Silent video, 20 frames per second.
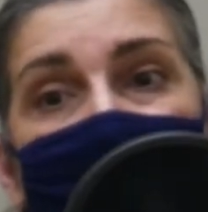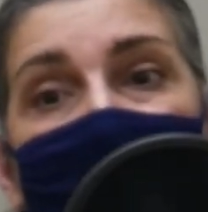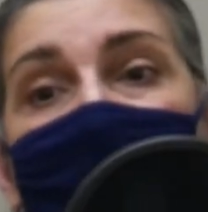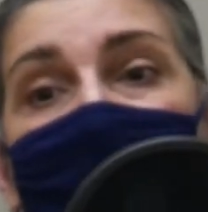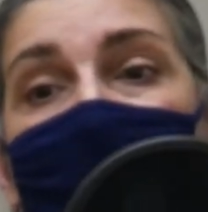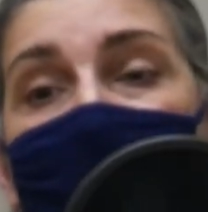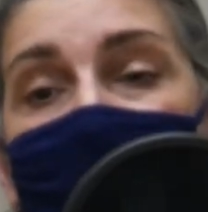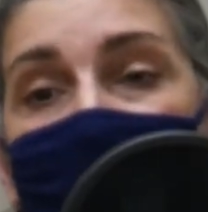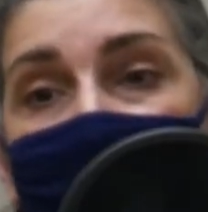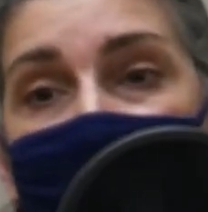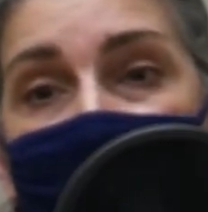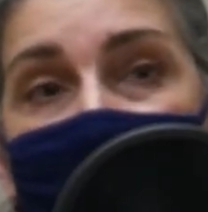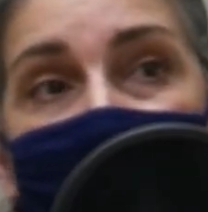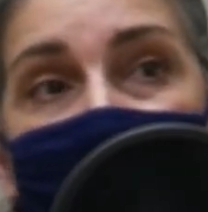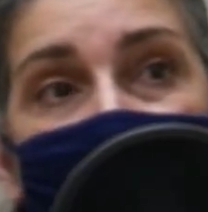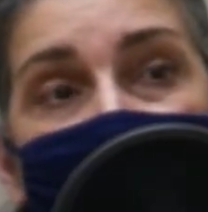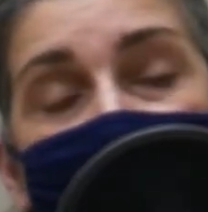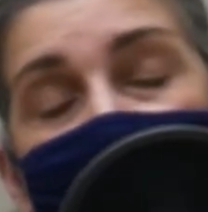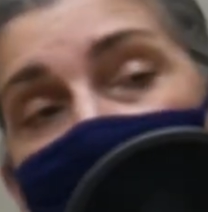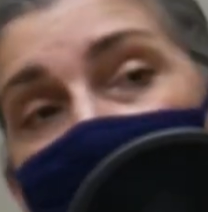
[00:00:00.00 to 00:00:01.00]
Perfect for us.
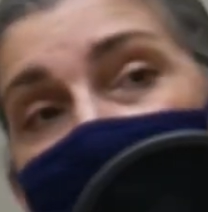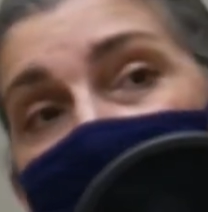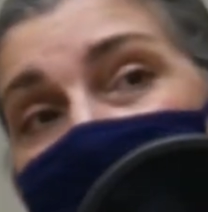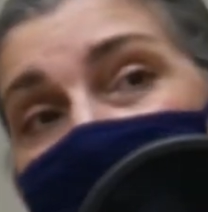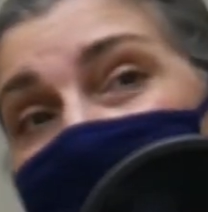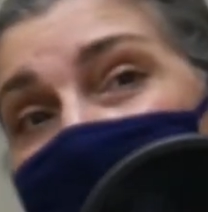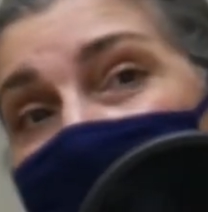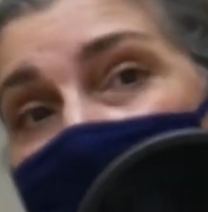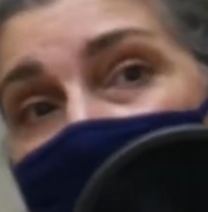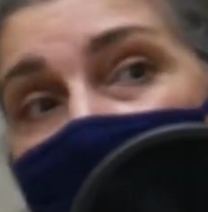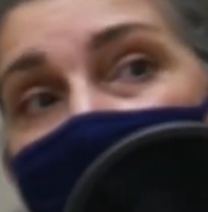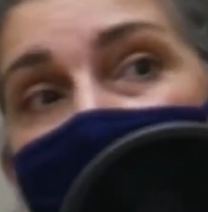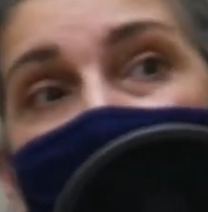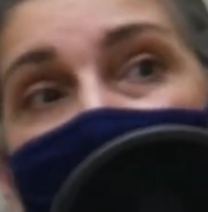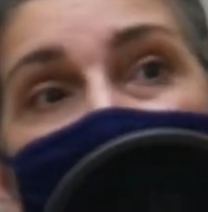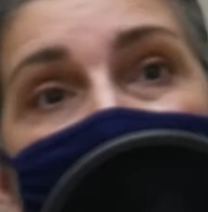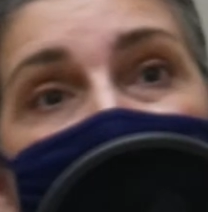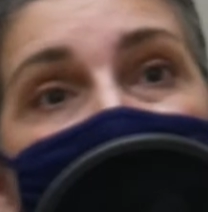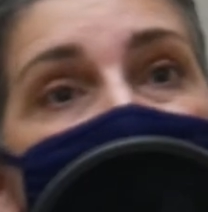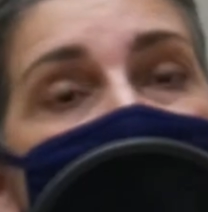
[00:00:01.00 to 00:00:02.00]
So we like to hike.
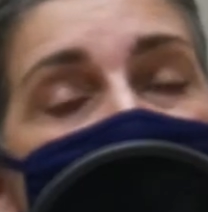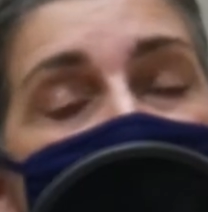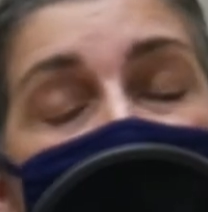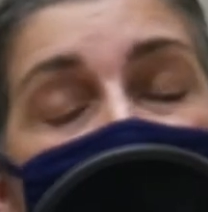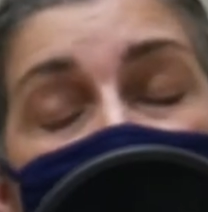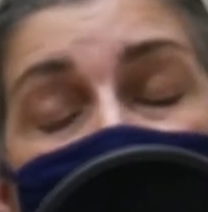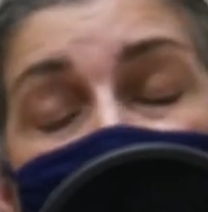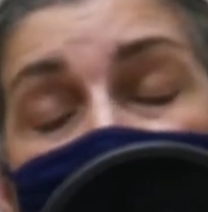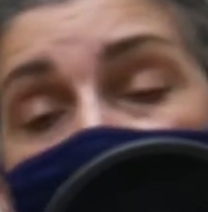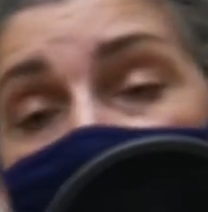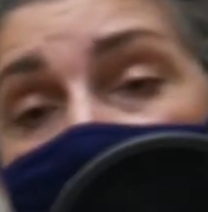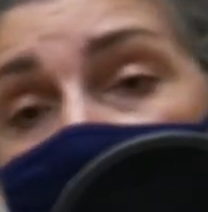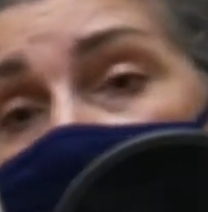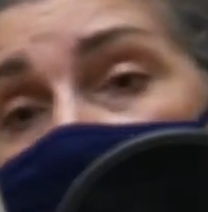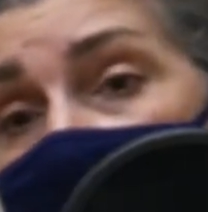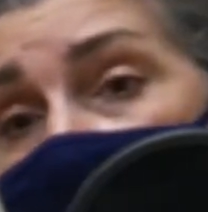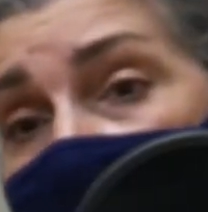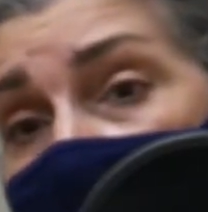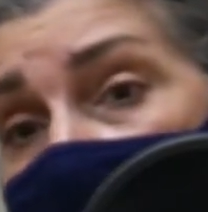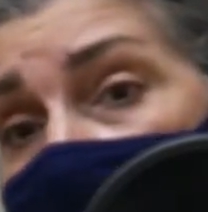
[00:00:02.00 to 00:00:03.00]
We love going to
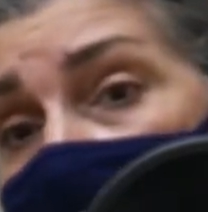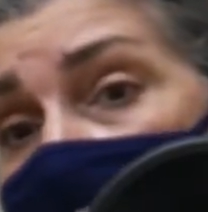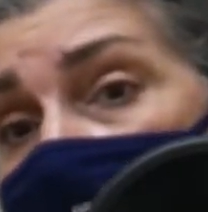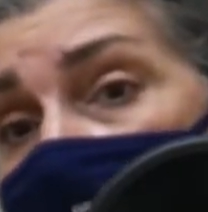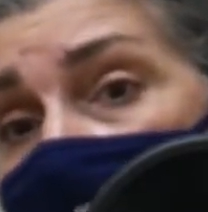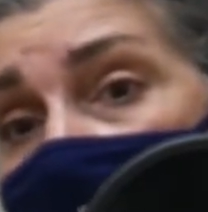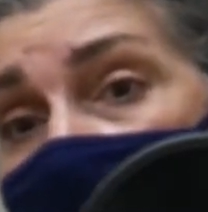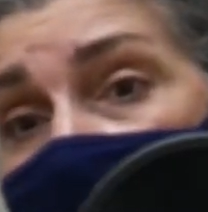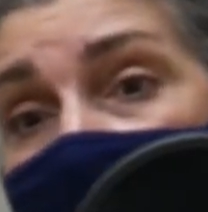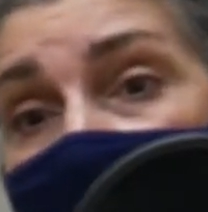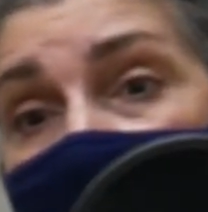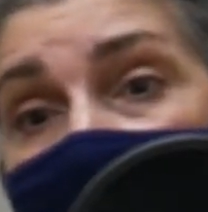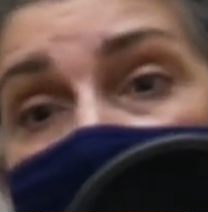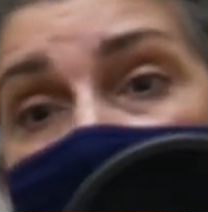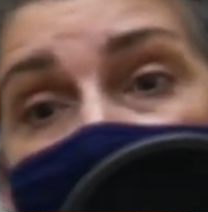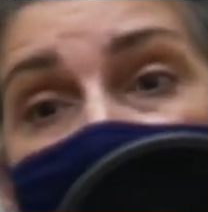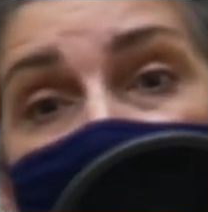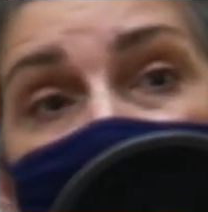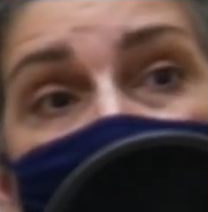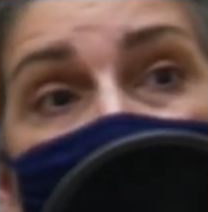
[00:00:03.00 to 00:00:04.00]
Maine. We love
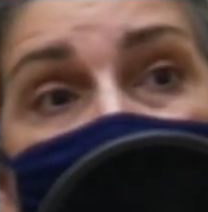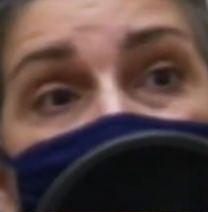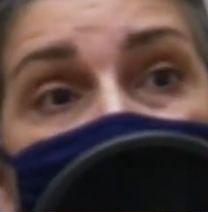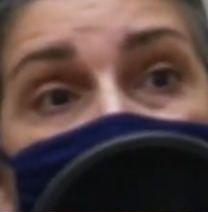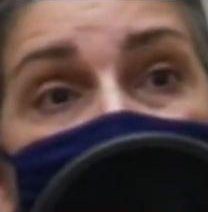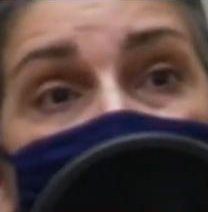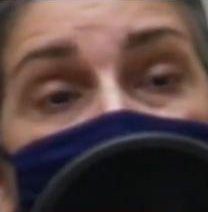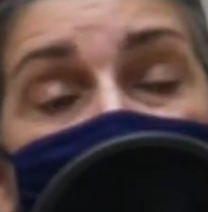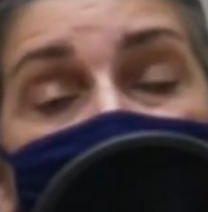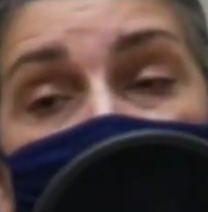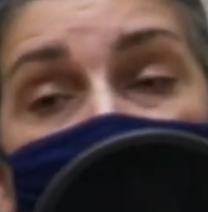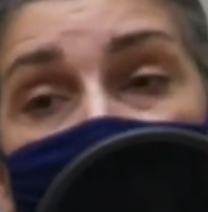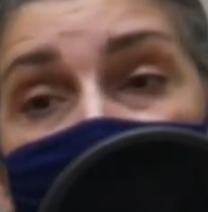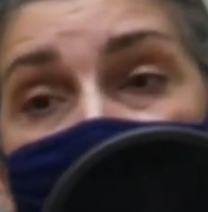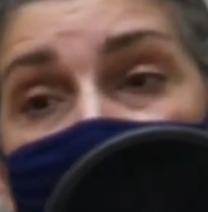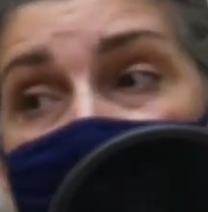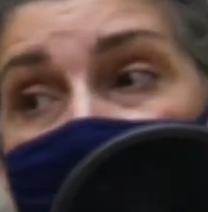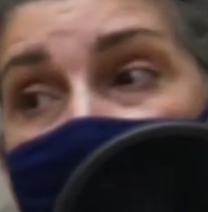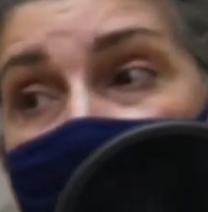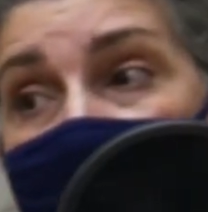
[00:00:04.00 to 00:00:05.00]
the shores at
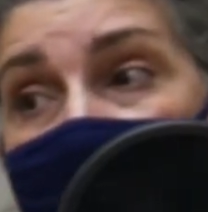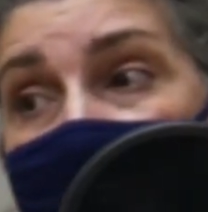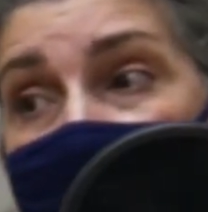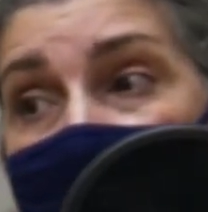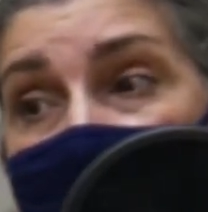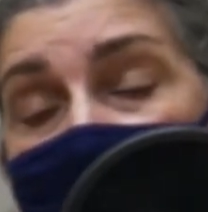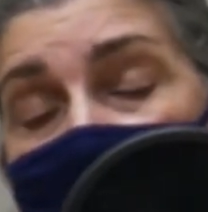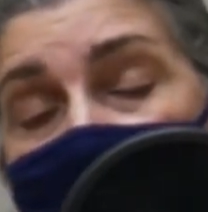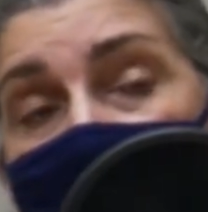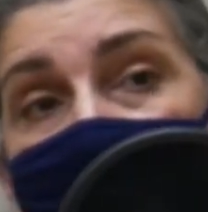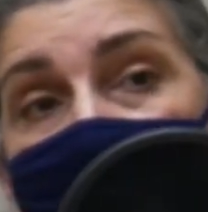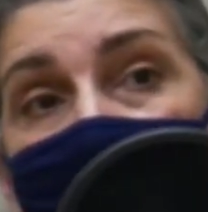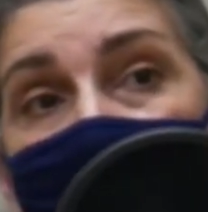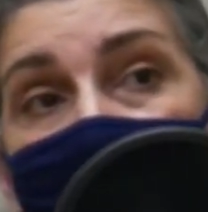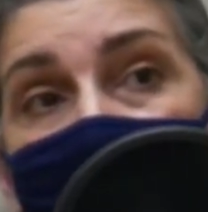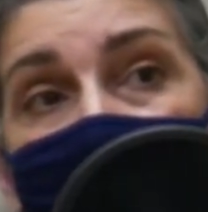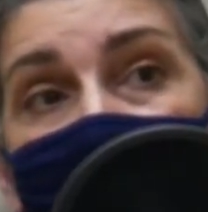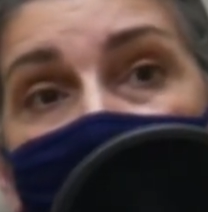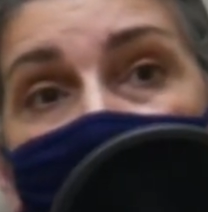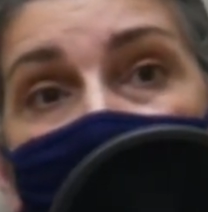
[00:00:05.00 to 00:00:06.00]
Maine. We love
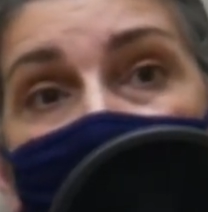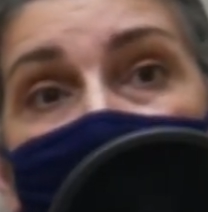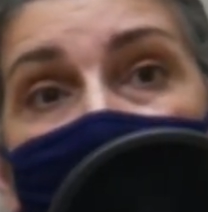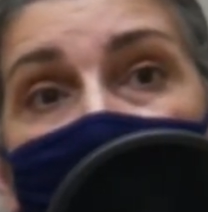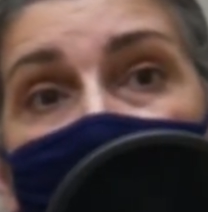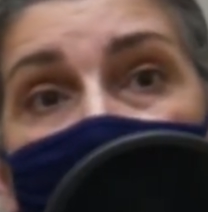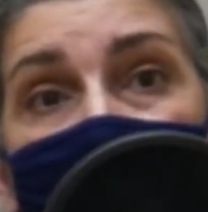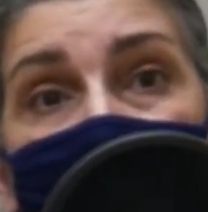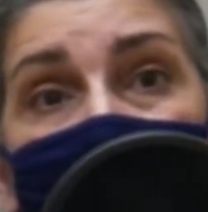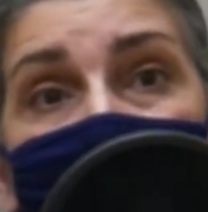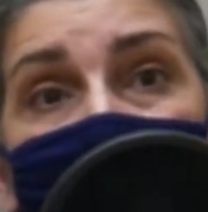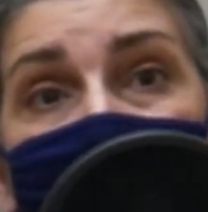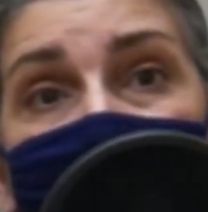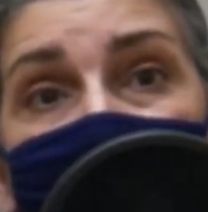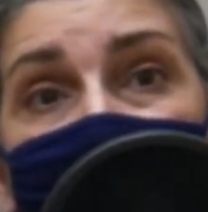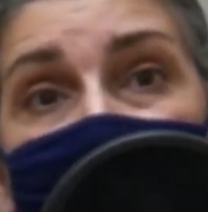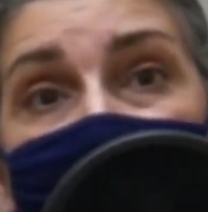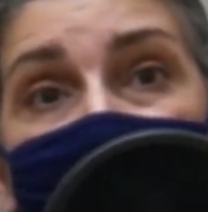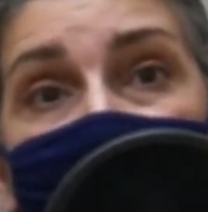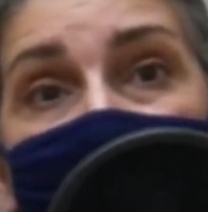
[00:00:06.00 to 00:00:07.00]
exploring,
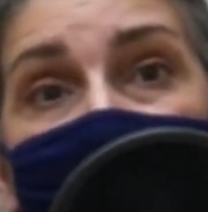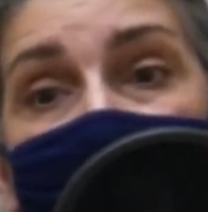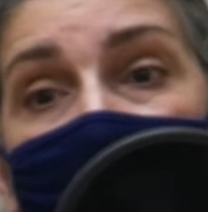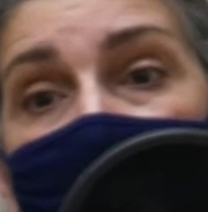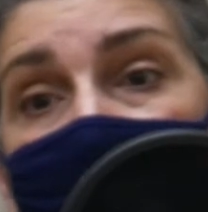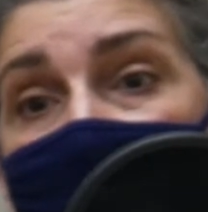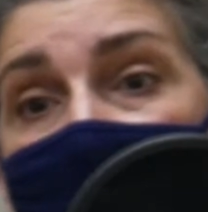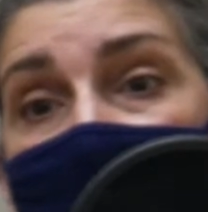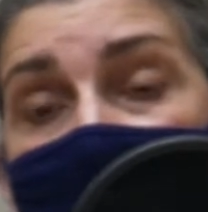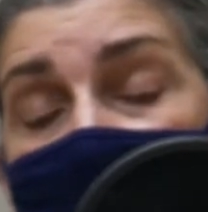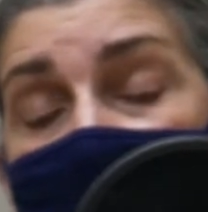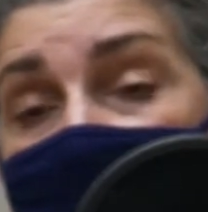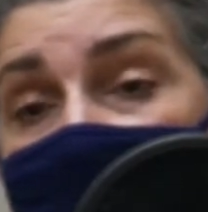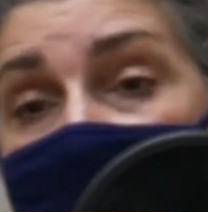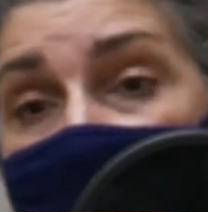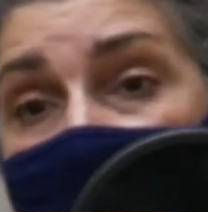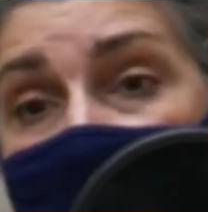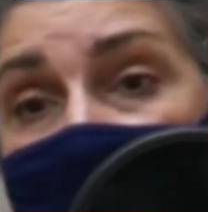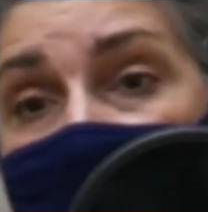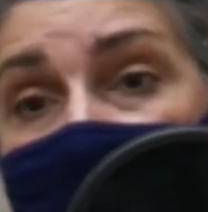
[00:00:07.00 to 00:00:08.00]
all the hiking
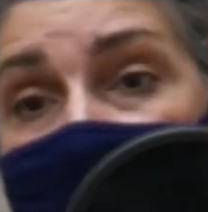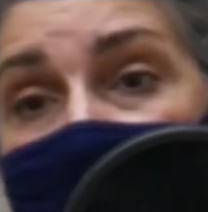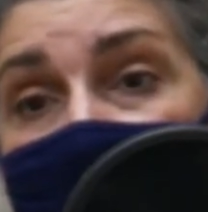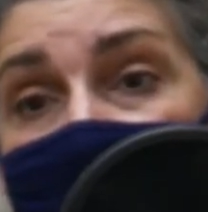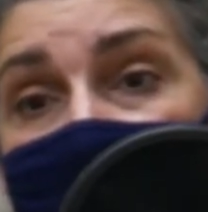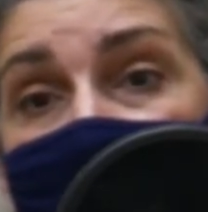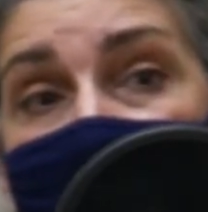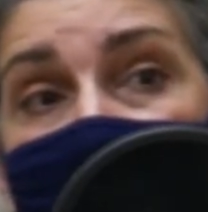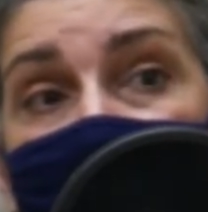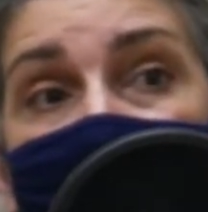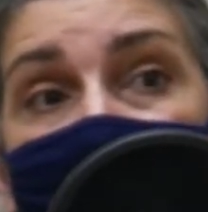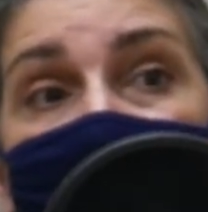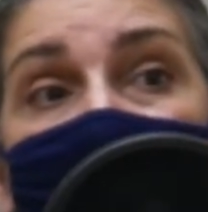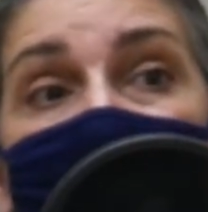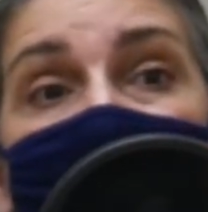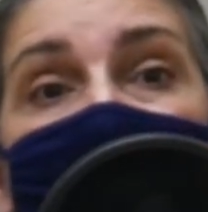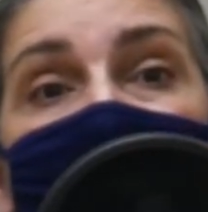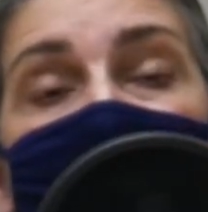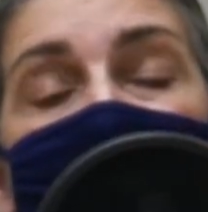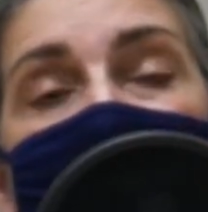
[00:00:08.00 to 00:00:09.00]
trails around here.
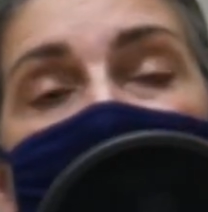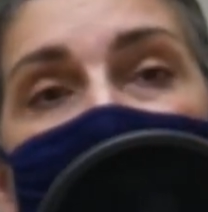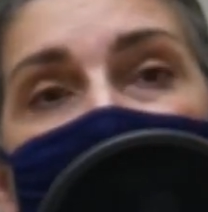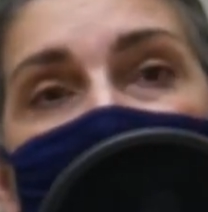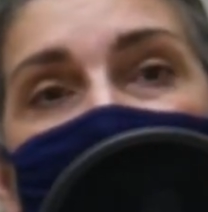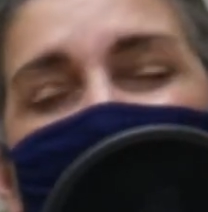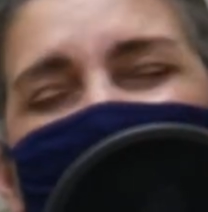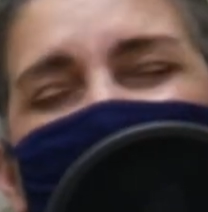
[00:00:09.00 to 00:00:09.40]
I used to